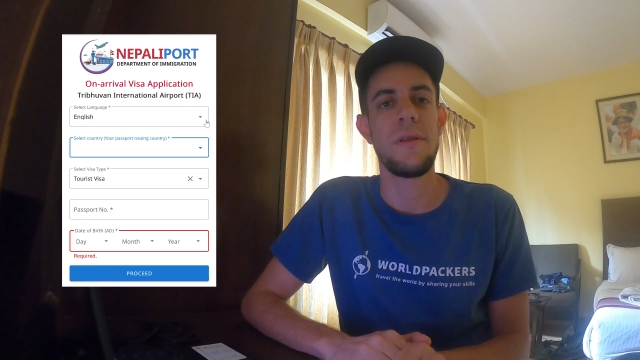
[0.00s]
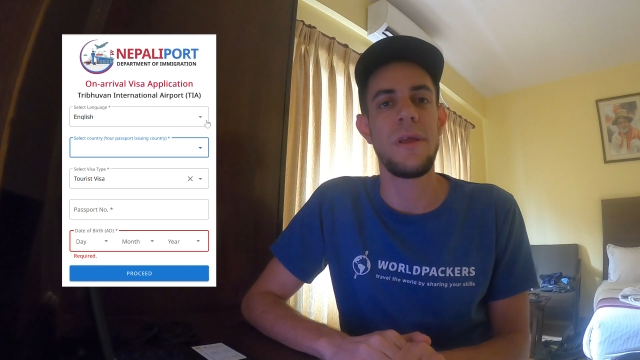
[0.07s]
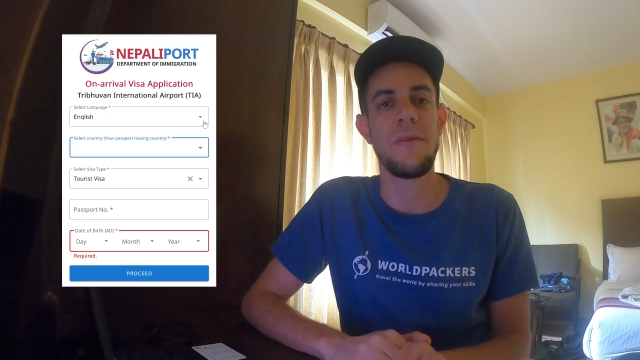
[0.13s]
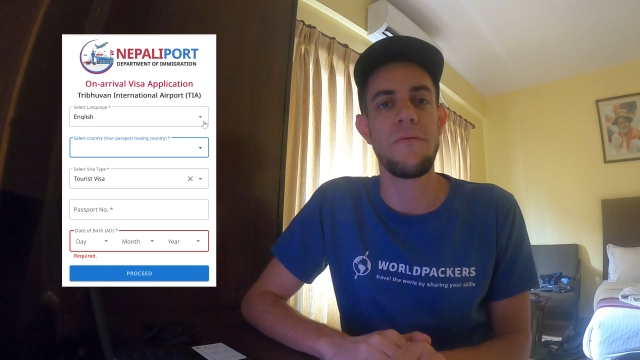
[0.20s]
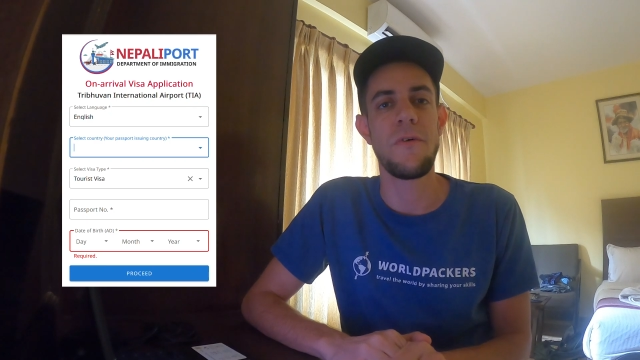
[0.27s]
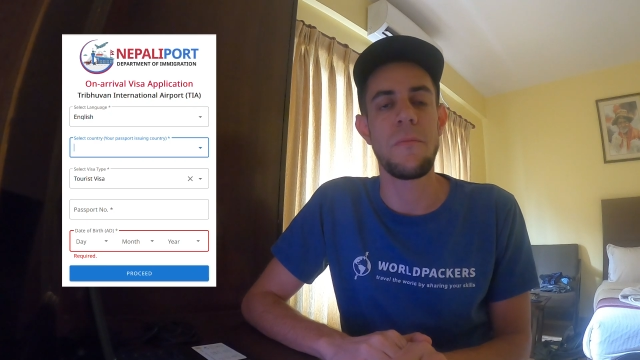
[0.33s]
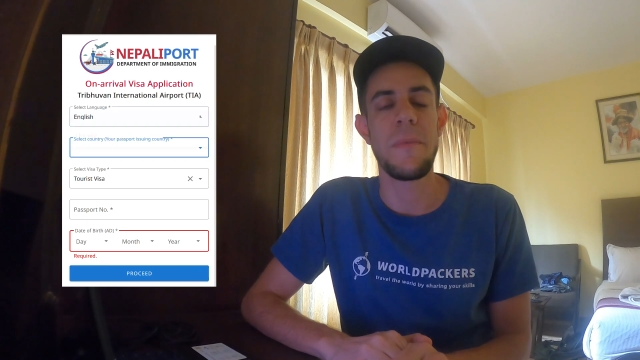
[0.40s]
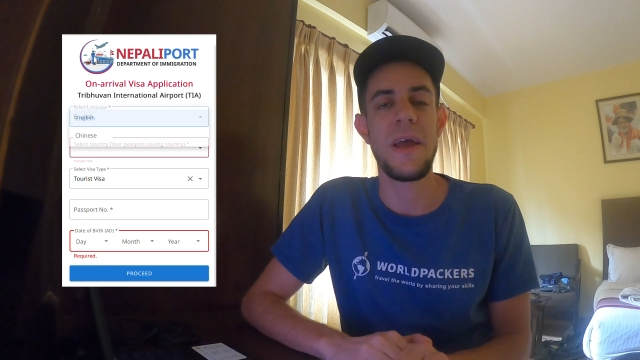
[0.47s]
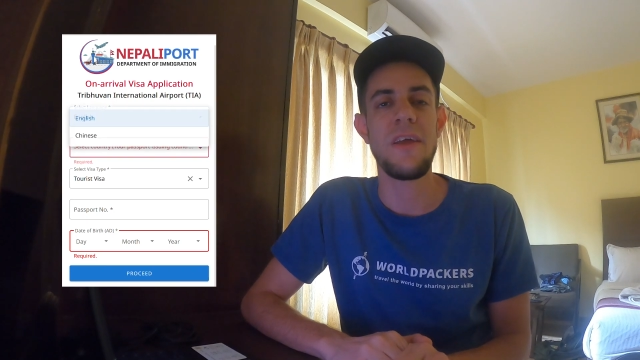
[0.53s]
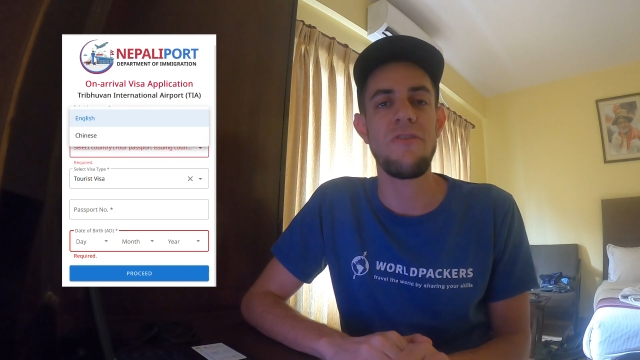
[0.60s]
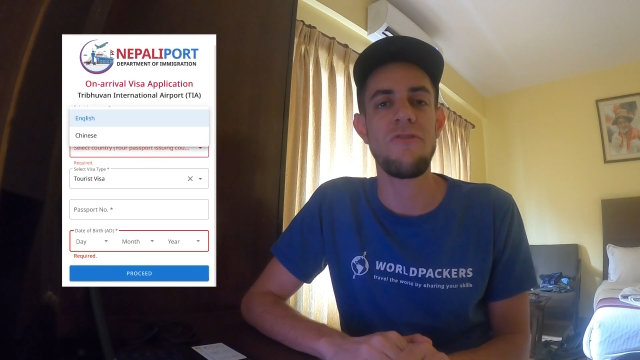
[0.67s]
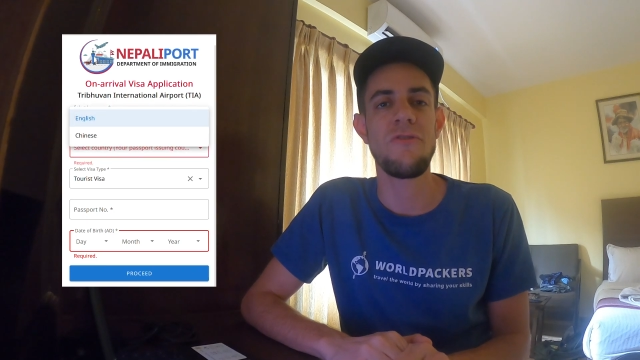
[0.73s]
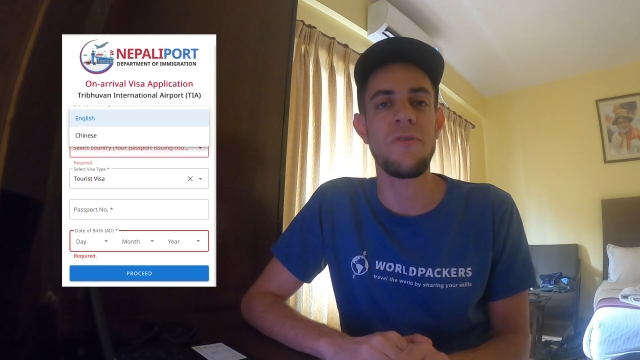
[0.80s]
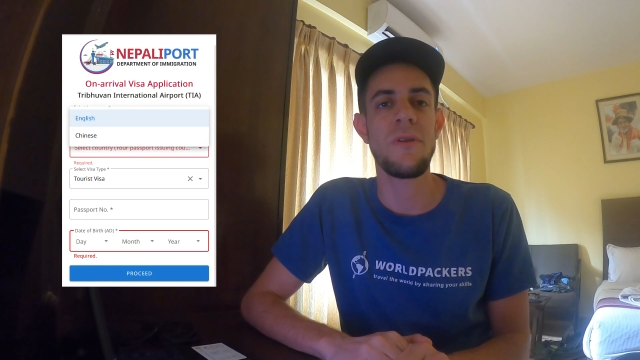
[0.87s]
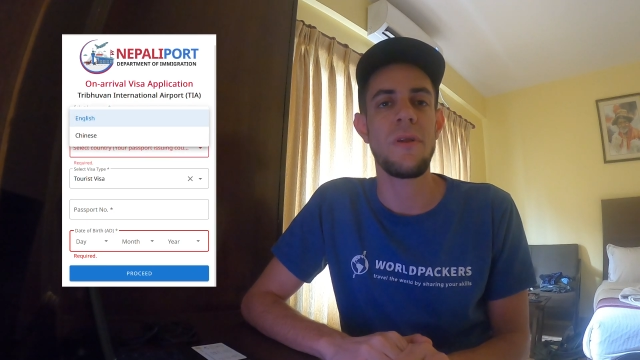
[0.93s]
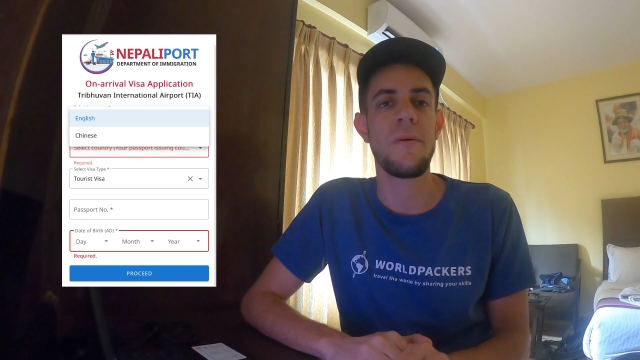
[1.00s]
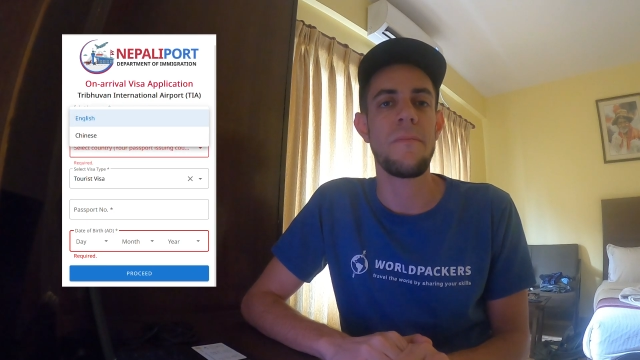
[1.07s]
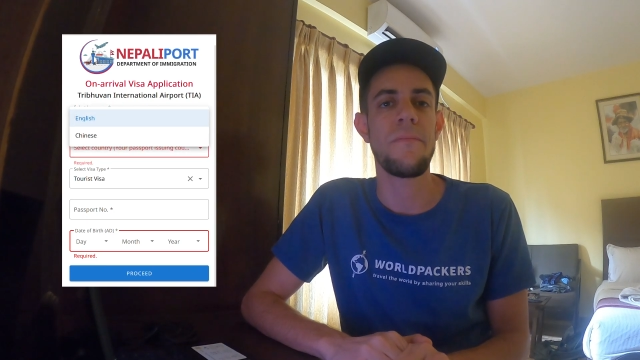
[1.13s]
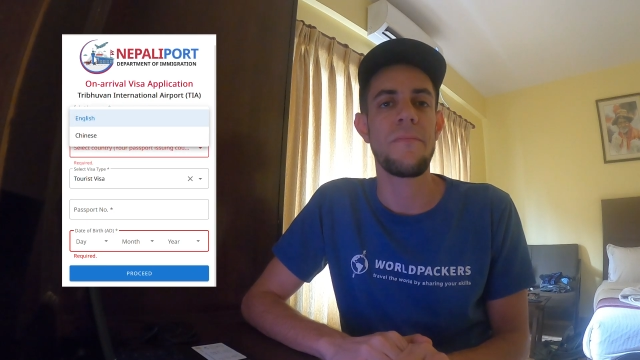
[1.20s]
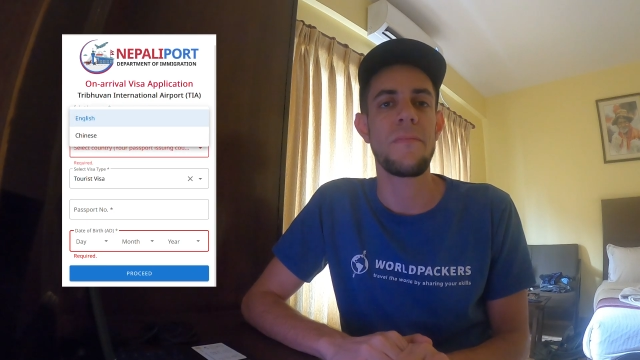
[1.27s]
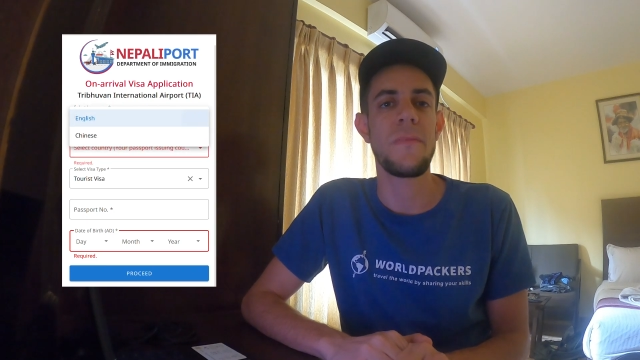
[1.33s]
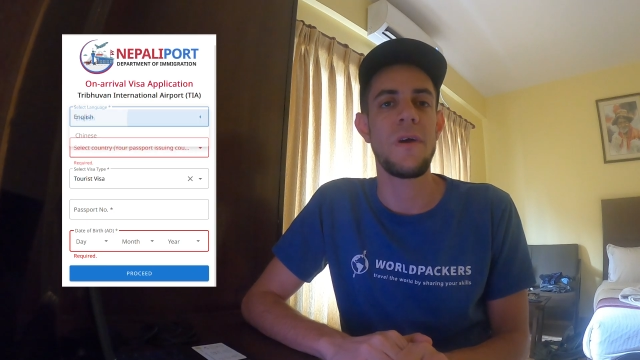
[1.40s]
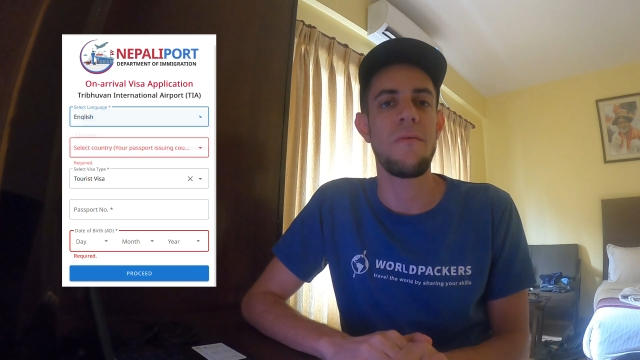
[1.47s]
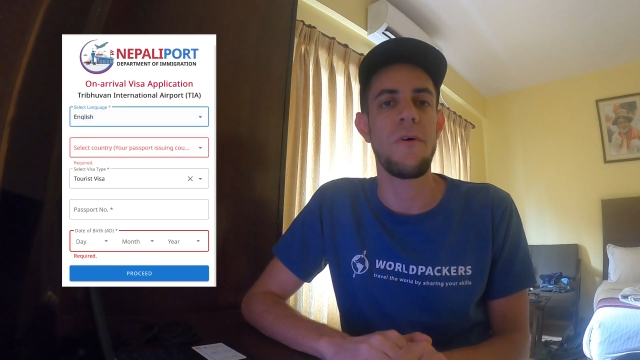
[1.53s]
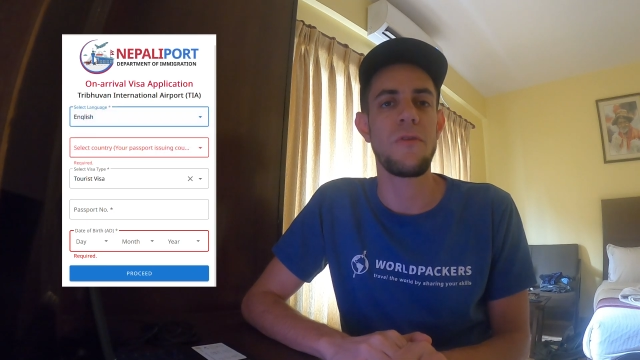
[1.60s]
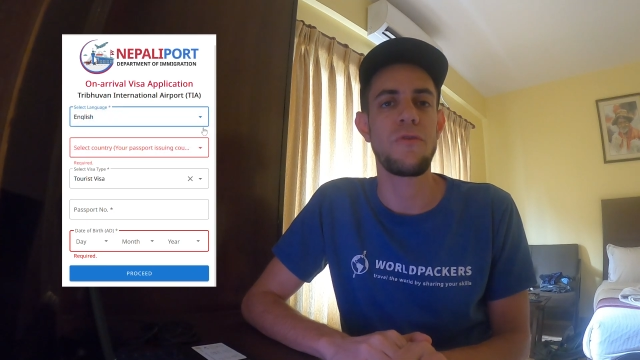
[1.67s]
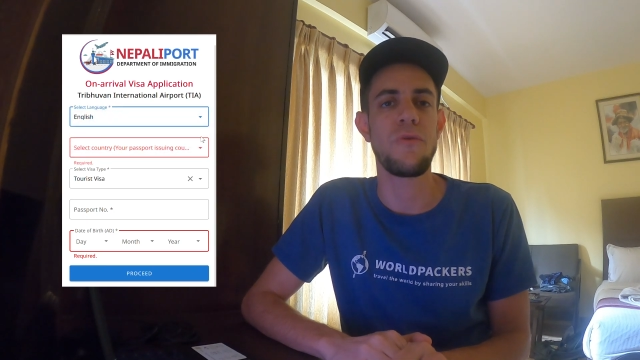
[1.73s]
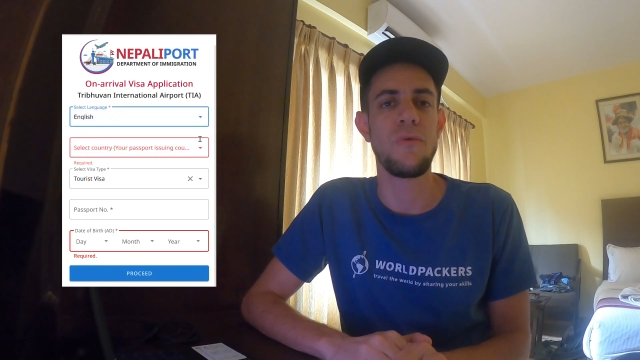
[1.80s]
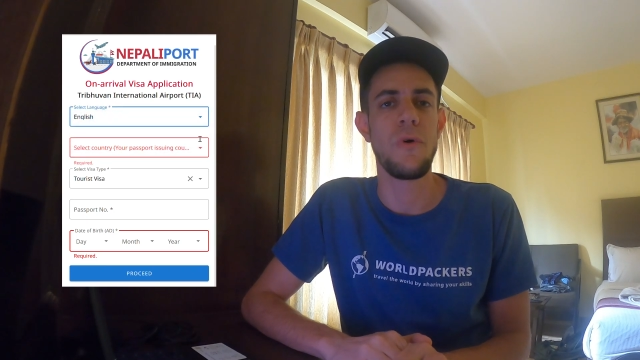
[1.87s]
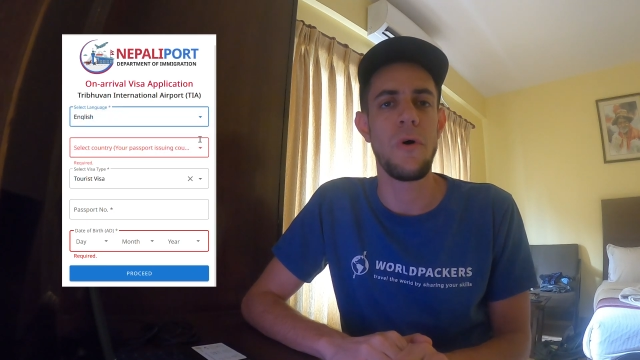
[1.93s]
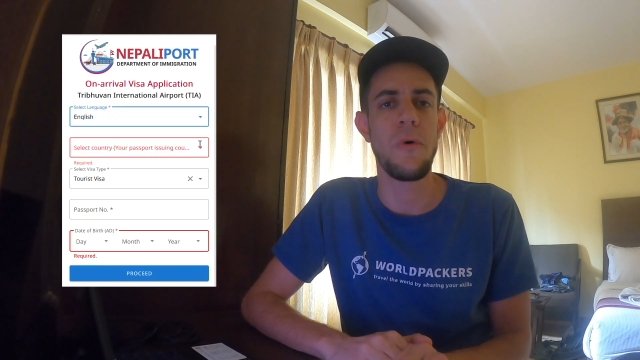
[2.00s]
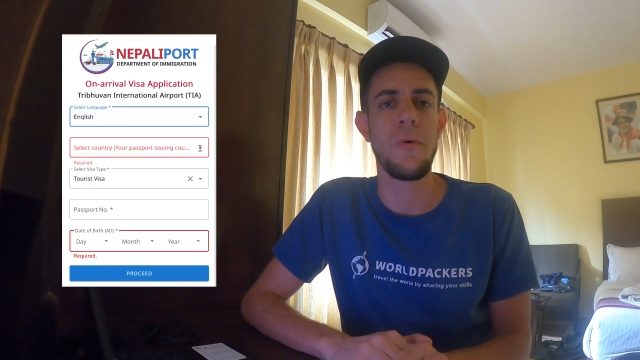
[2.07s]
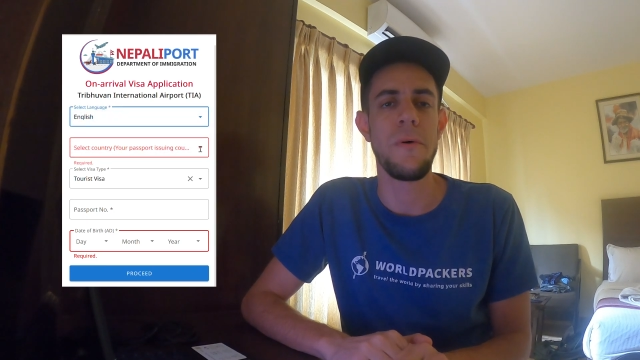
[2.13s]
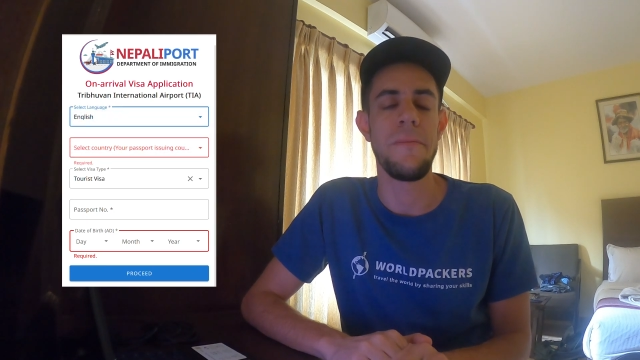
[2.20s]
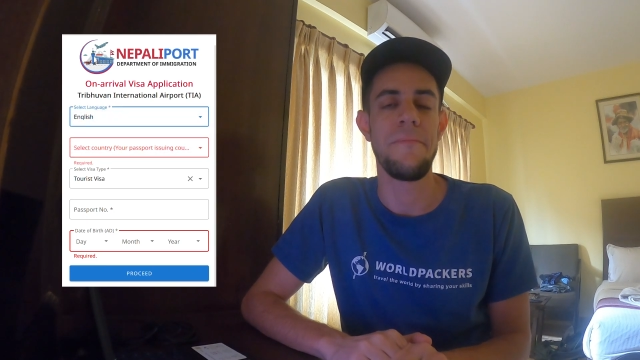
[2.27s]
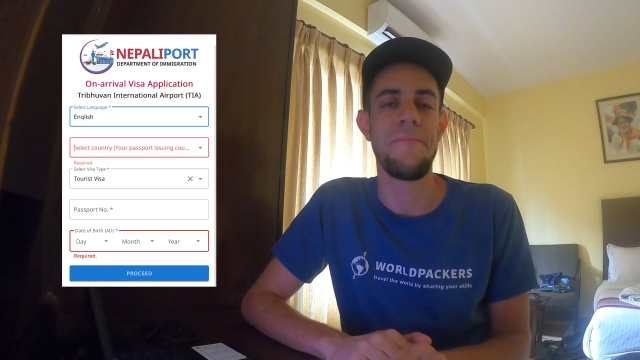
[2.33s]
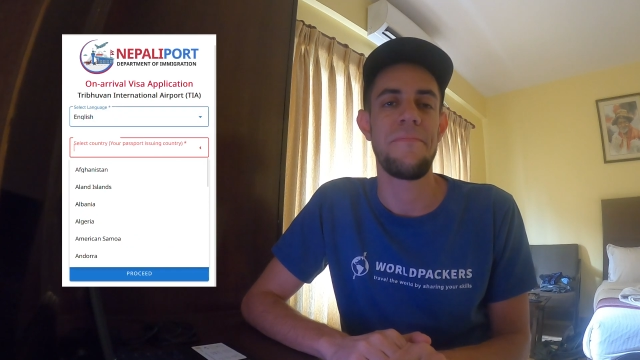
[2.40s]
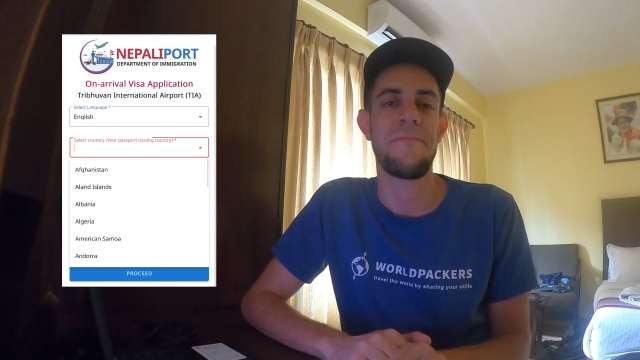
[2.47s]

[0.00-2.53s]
information they want to know.